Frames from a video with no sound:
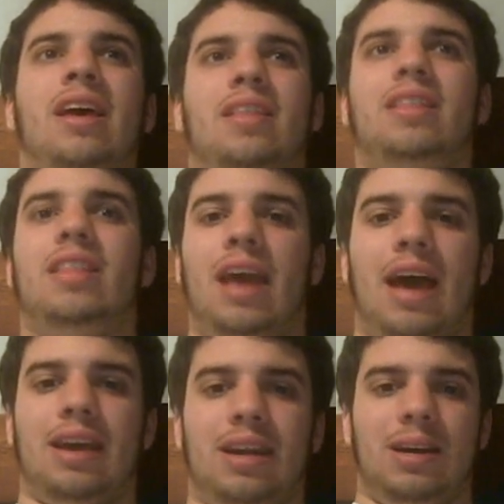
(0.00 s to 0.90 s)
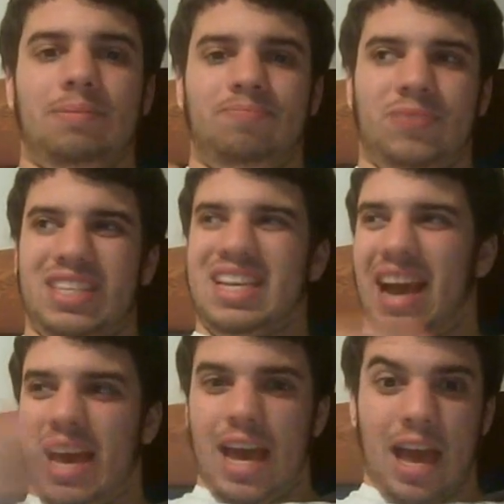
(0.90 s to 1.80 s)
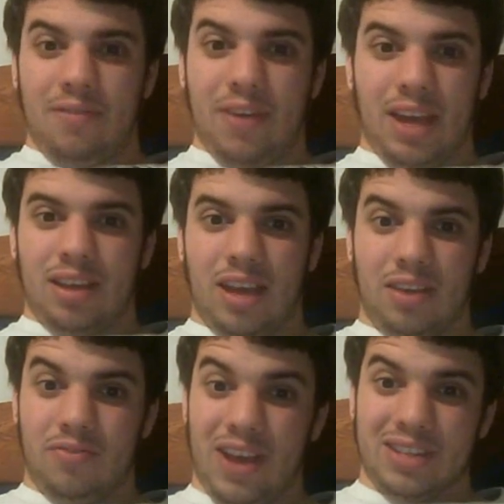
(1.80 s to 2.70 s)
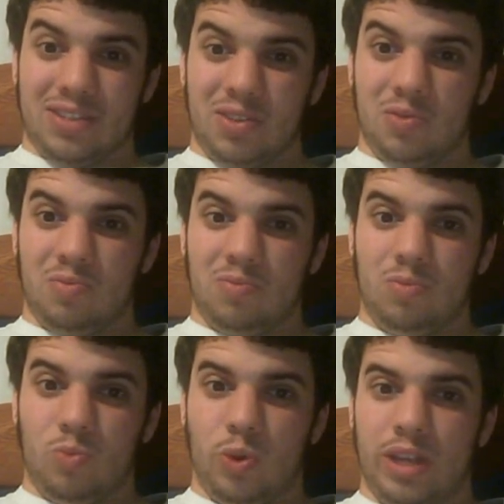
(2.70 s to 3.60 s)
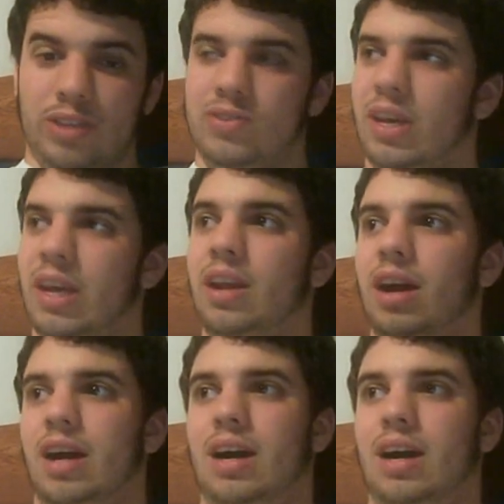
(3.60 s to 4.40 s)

And then they had this guy had Vanson wins it.